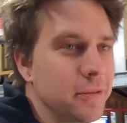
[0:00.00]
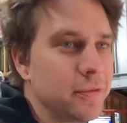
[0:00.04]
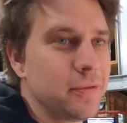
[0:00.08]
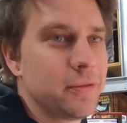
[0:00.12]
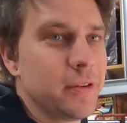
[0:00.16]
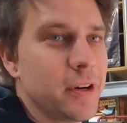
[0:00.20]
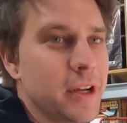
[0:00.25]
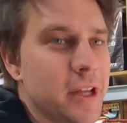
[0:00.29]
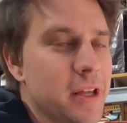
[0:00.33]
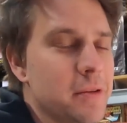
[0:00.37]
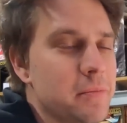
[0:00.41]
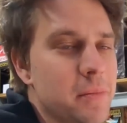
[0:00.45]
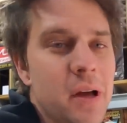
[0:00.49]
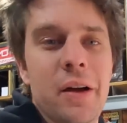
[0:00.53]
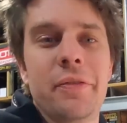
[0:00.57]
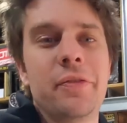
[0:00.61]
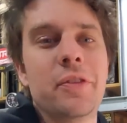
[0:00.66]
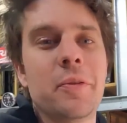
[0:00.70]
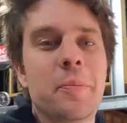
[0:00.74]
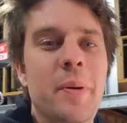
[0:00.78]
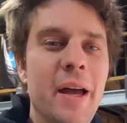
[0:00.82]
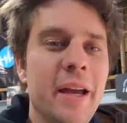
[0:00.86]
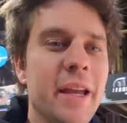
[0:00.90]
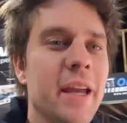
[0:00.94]
the freaking
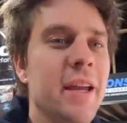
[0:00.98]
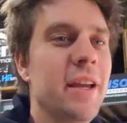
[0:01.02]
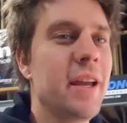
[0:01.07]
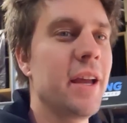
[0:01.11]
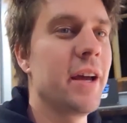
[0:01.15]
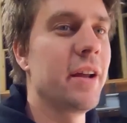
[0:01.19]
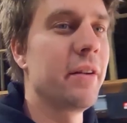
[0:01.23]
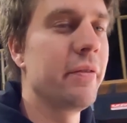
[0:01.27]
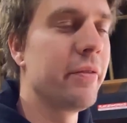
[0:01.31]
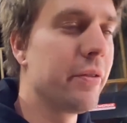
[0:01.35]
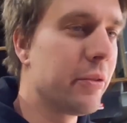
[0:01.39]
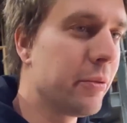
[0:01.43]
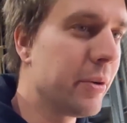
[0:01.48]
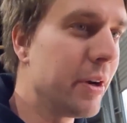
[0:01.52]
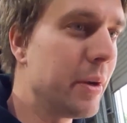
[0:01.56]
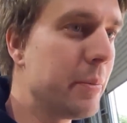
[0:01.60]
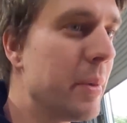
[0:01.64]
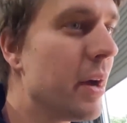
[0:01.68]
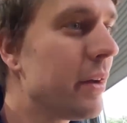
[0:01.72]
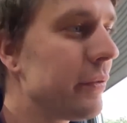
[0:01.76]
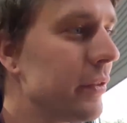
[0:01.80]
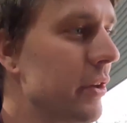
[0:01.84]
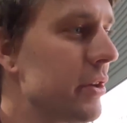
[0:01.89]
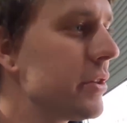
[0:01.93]
muffler packing out of the rear
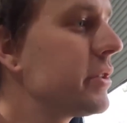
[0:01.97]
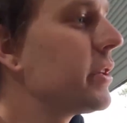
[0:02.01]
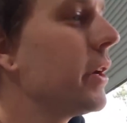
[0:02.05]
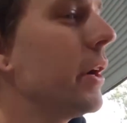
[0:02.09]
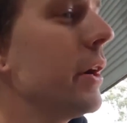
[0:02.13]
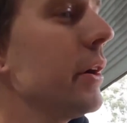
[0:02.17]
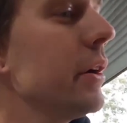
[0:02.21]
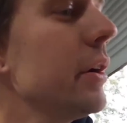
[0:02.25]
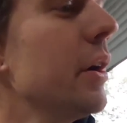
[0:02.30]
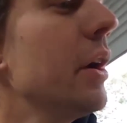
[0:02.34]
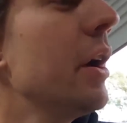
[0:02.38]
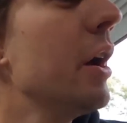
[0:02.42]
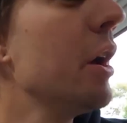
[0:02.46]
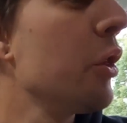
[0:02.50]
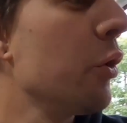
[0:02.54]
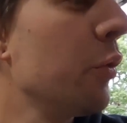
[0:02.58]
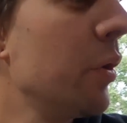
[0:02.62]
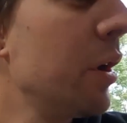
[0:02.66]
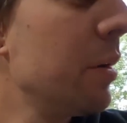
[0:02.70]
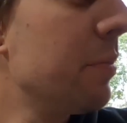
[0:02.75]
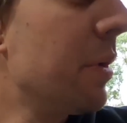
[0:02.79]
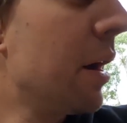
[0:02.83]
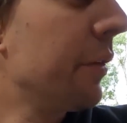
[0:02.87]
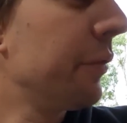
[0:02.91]
muffler. So the
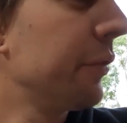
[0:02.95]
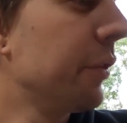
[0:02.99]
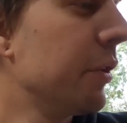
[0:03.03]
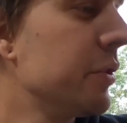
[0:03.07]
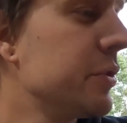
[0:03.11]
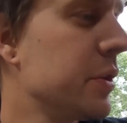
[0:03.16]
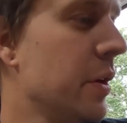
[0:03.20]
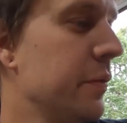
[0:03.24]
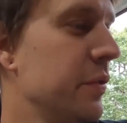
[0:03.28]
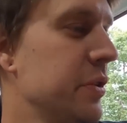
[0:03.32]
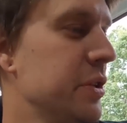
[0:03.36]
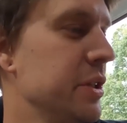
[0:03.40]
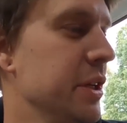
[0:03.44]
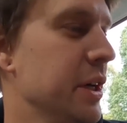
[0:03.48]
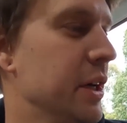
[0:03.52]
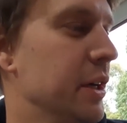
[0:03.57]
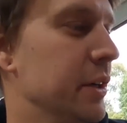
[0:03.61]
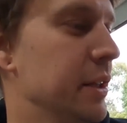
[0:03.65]
rear muffler is obviously